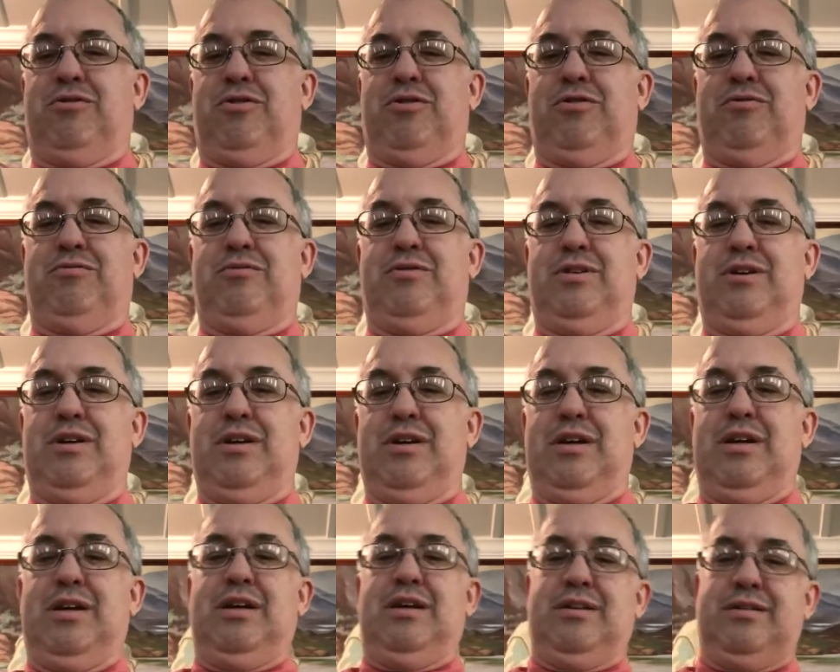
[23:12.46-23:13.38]
true.
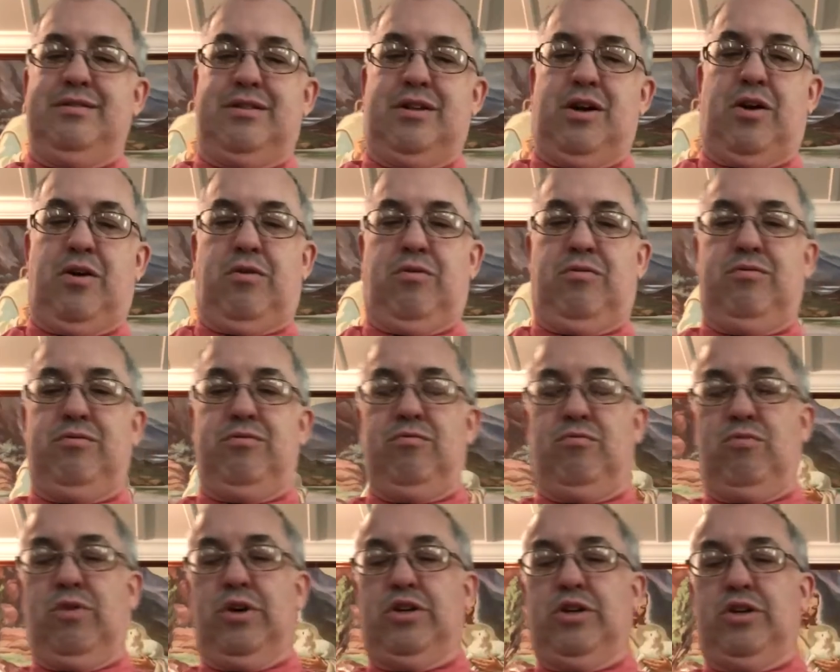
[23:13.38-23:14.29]

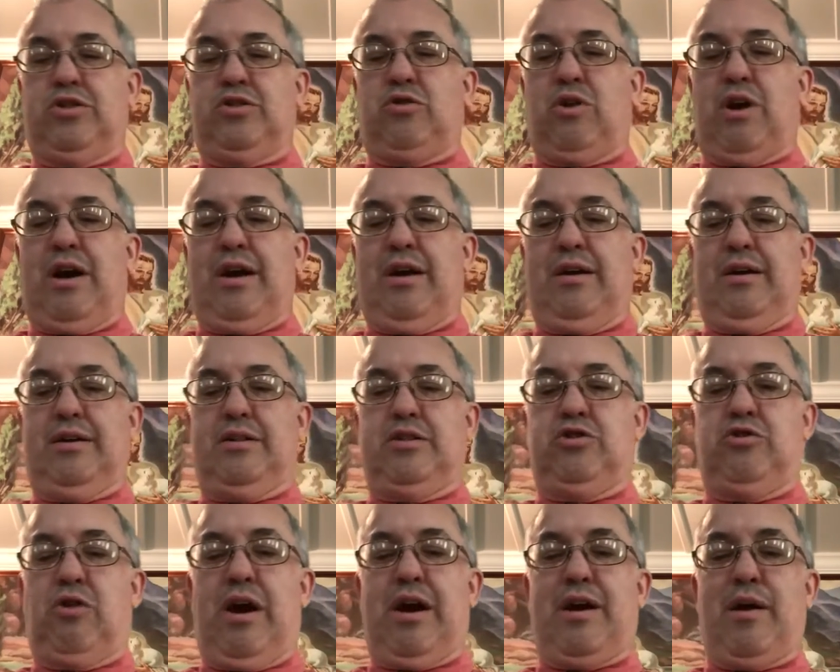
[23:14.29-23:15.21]
So we just try to
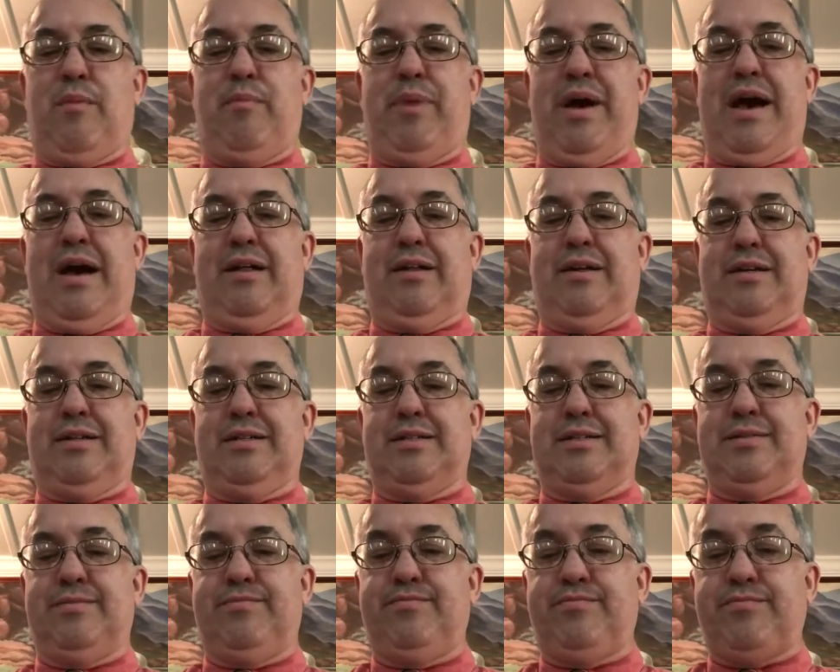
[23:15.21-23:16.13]
strike a
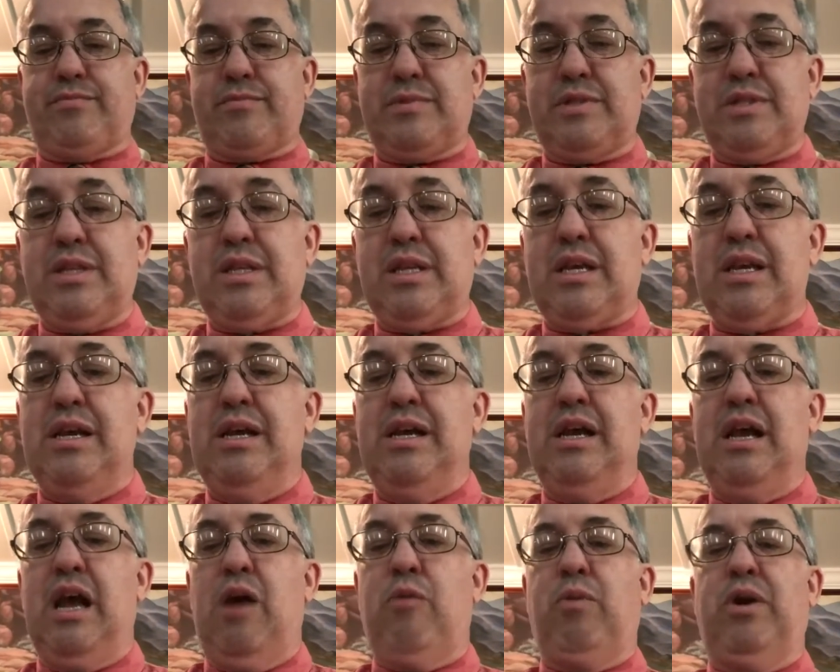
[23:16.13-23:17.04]
balance.
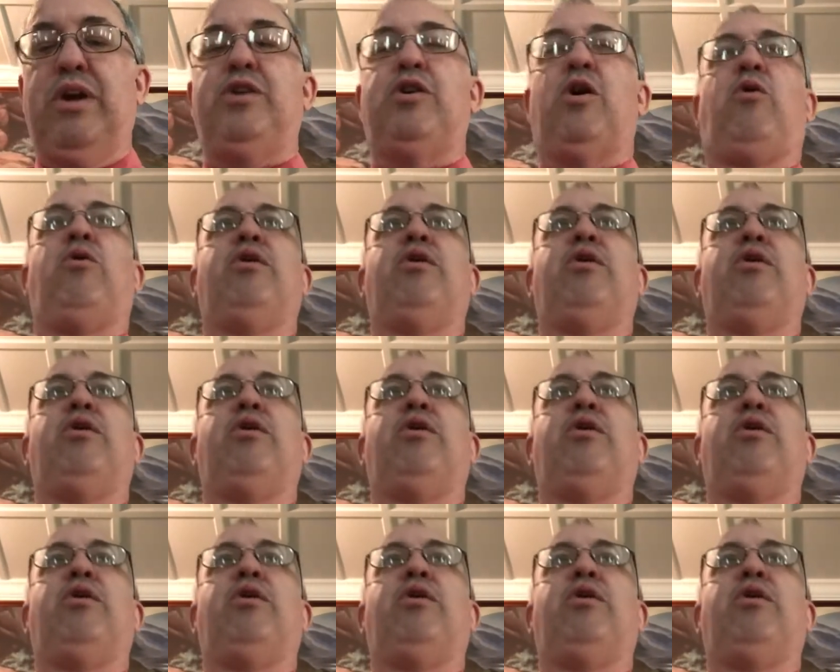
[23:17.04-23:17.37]
And we